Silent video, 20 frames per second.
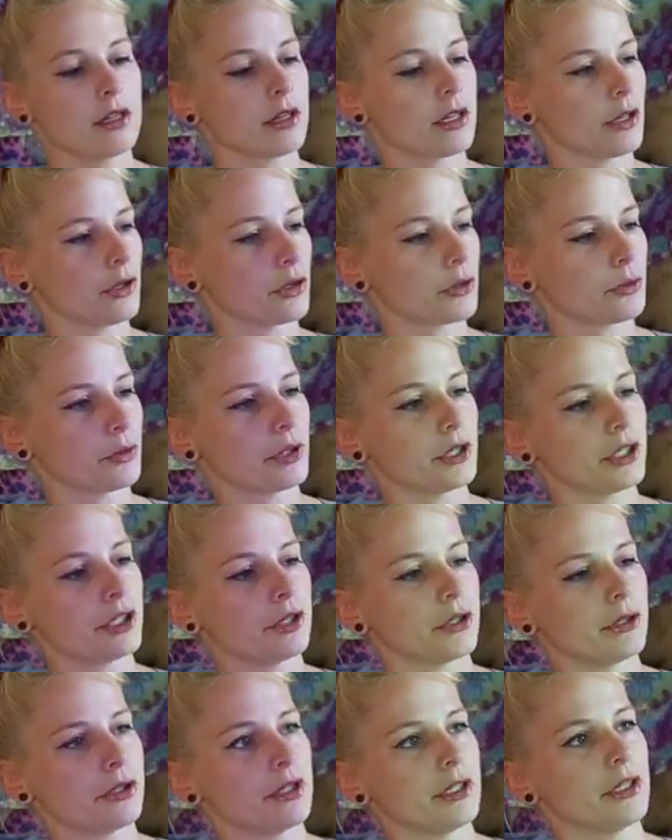They look really
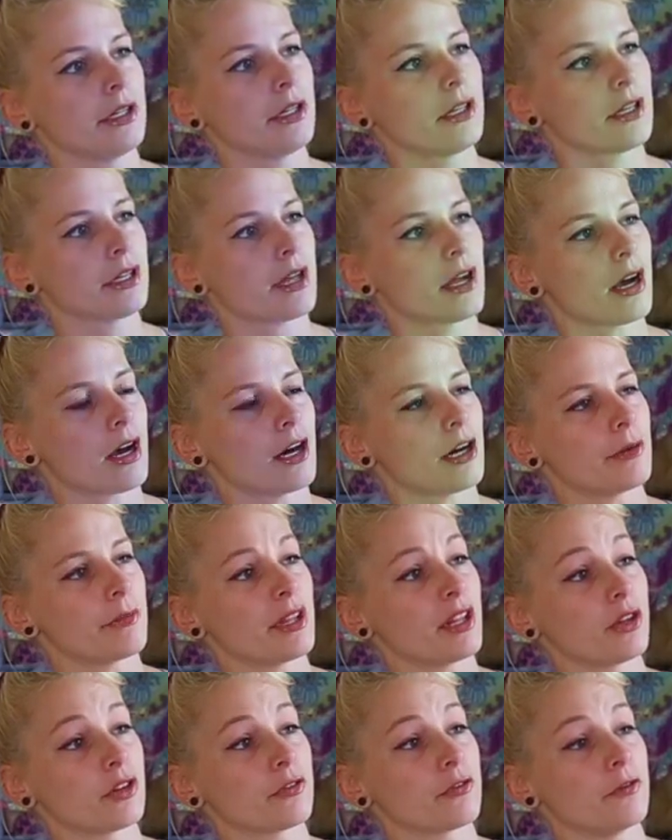good.
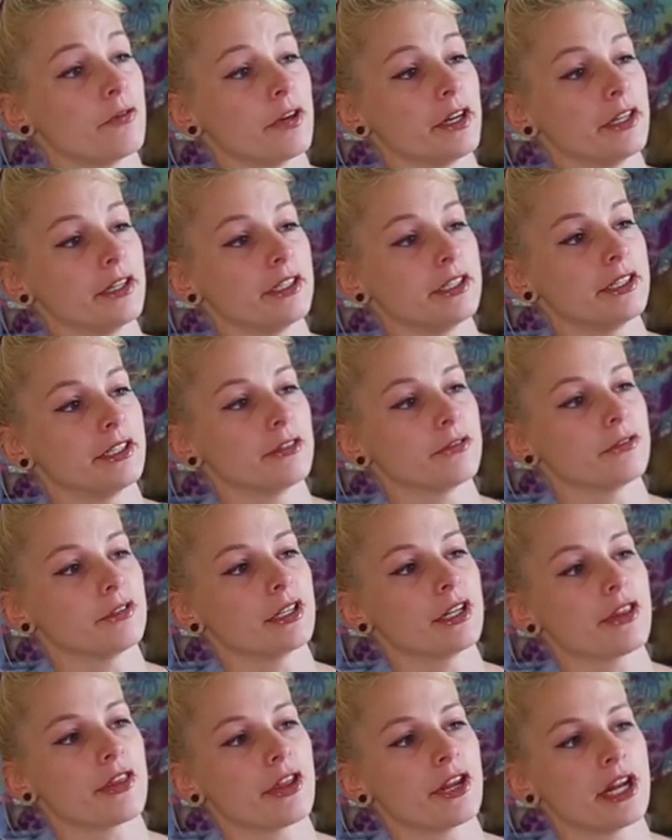They look very
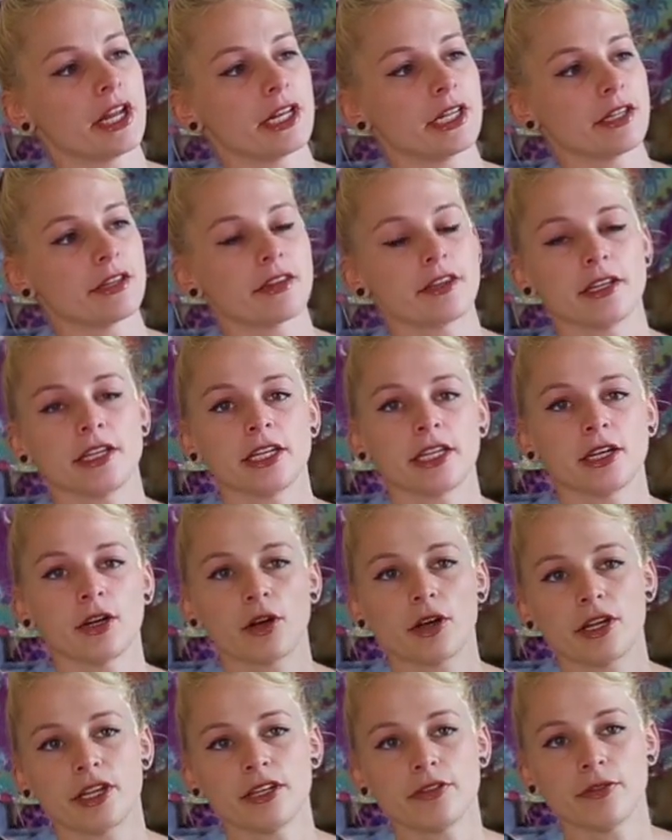different than anything
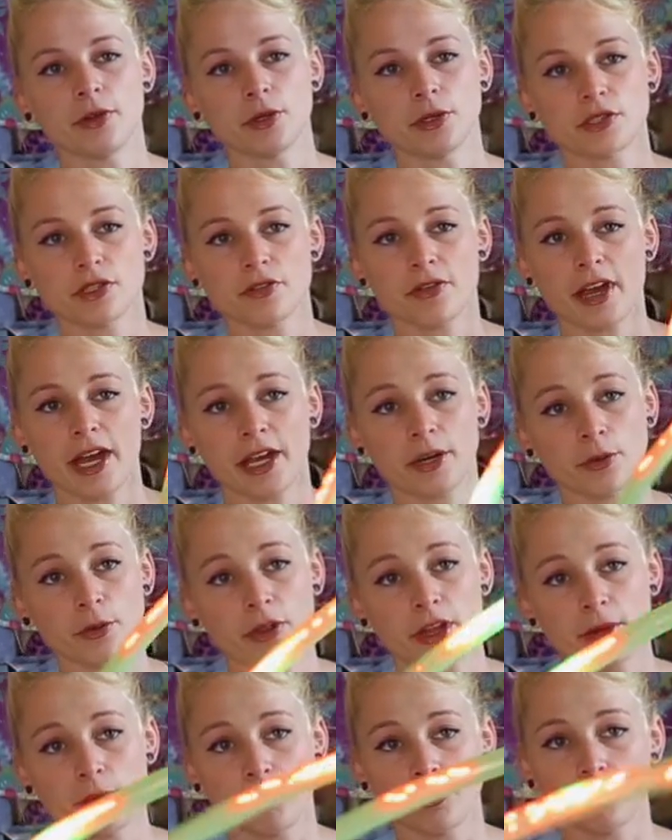Evokes have had on
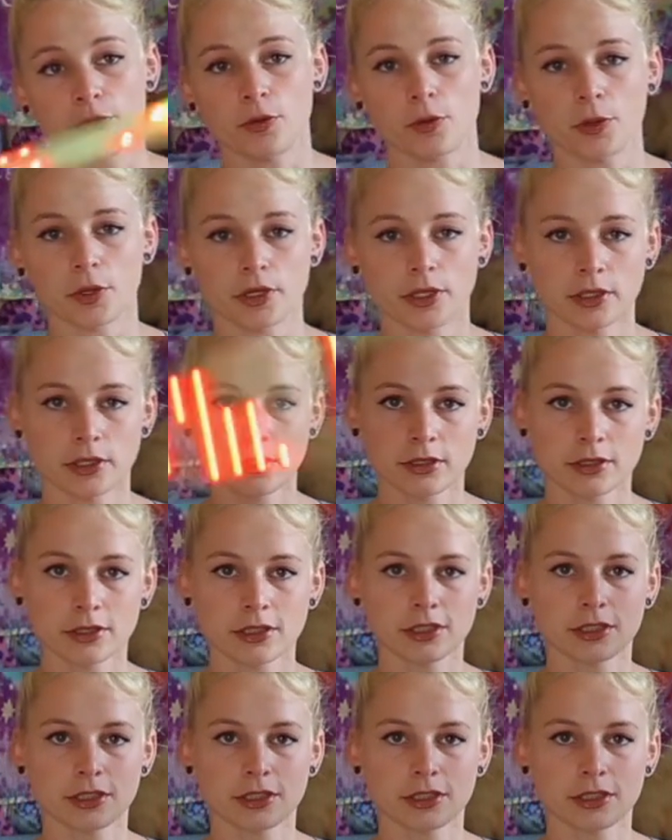them before.